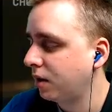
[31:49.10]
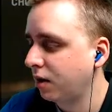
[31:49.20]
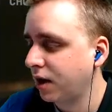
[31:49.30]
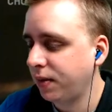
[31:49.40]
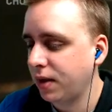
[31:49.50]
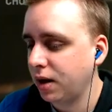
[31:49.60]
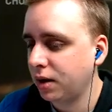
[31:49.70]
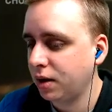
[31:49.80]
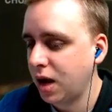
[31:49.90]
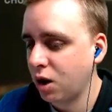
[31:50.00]
I'll get there.
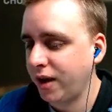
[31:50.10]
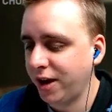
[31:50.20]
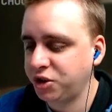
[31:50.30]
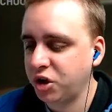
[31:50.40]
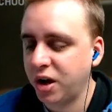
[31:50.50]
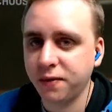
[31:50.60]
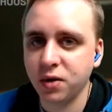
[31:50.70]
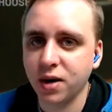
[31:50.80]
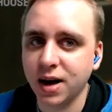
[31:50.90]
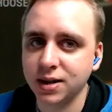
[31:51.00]
I know last year I had a
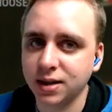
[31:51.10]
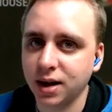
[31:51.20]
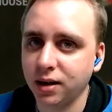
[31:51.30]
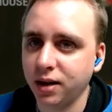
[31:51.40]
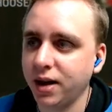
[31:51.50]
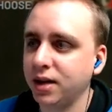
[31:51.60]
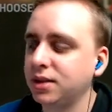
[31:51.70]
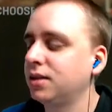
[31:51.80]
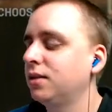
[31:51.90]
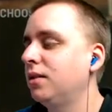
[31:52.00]
few guys that I liked.